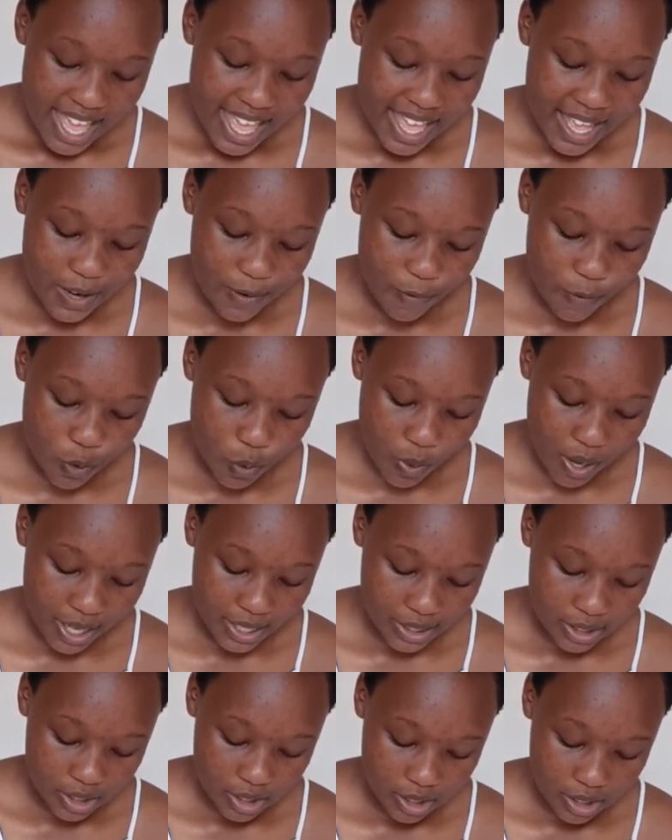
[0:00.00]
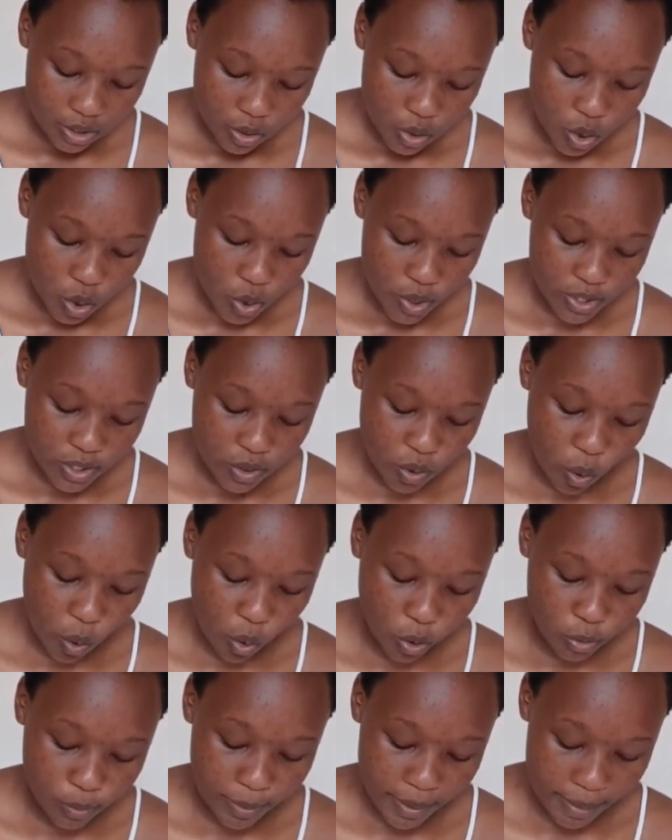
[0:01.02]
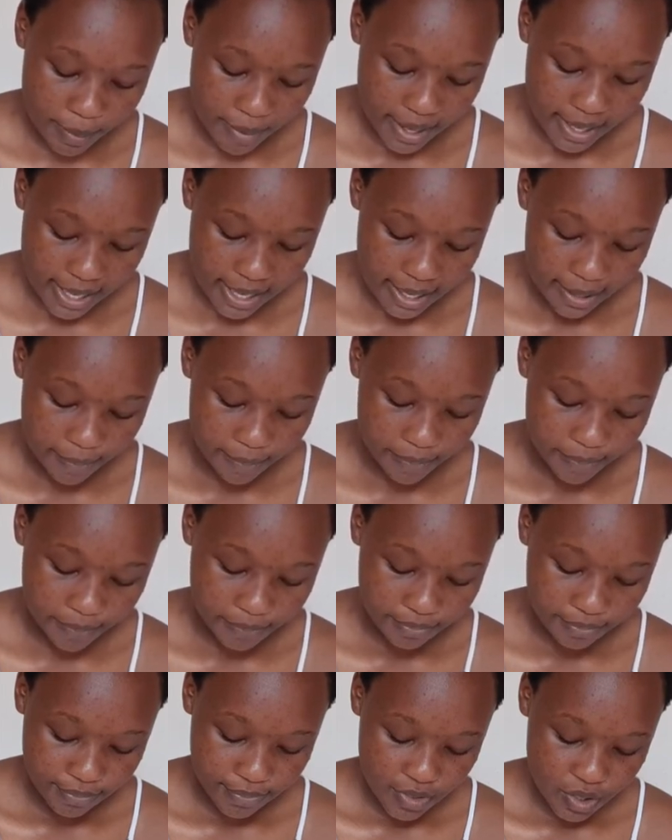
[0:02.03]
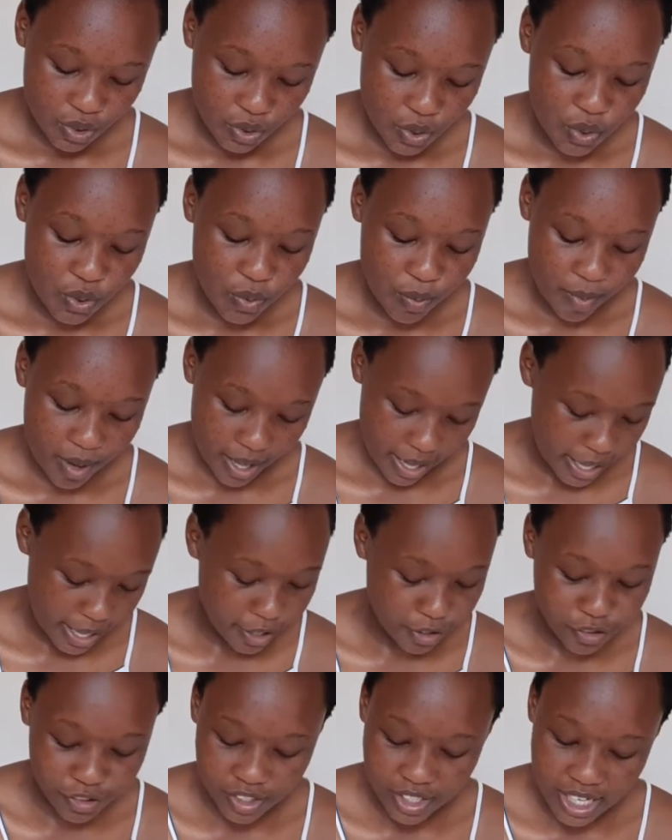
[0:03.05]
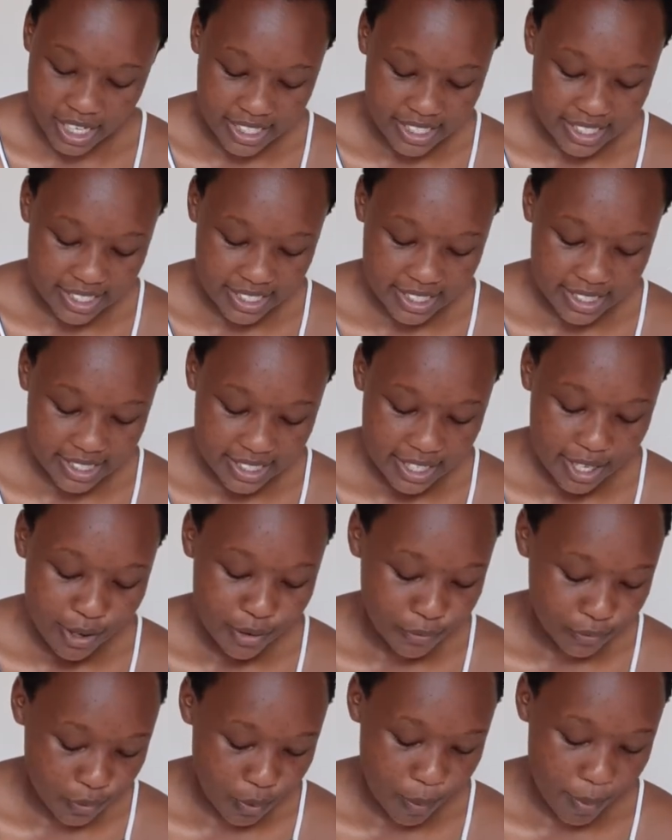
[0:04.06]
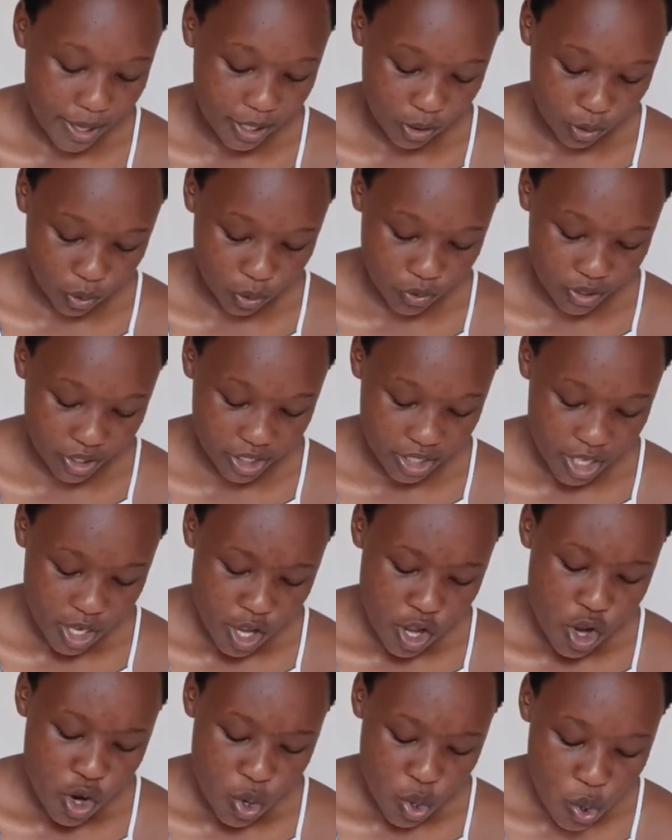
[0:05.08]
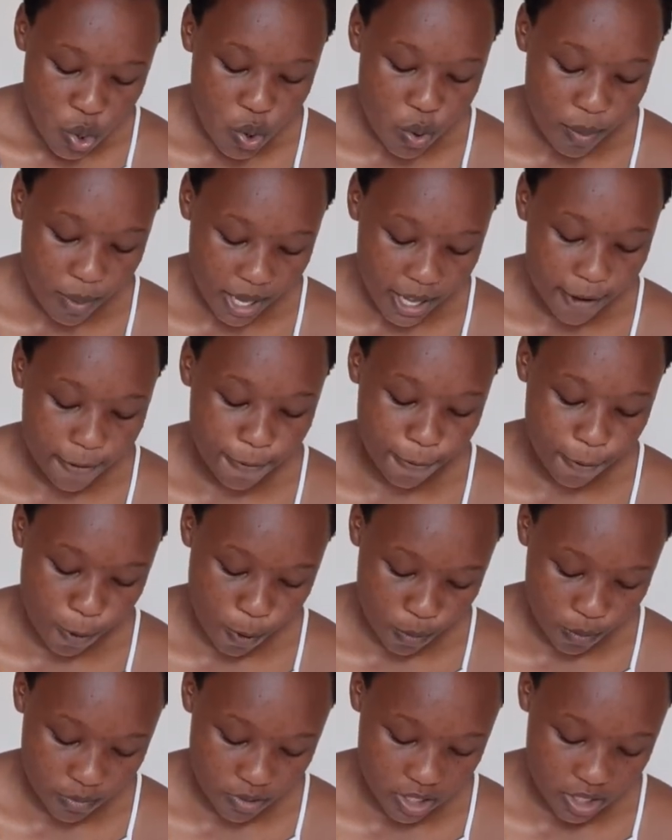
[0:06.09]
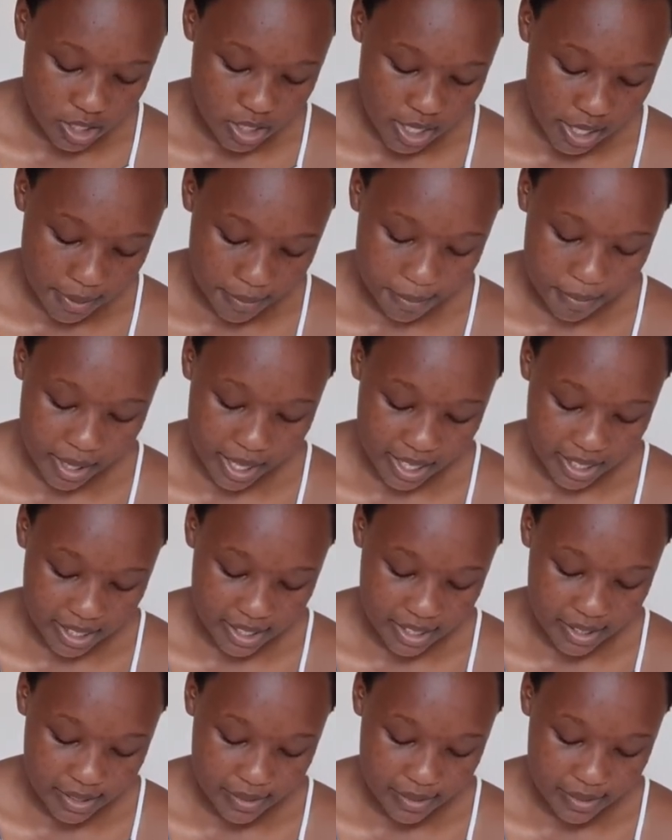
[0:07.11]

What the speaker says: Everyone who is called by my name, whom I created for my glory, whom I formed and made.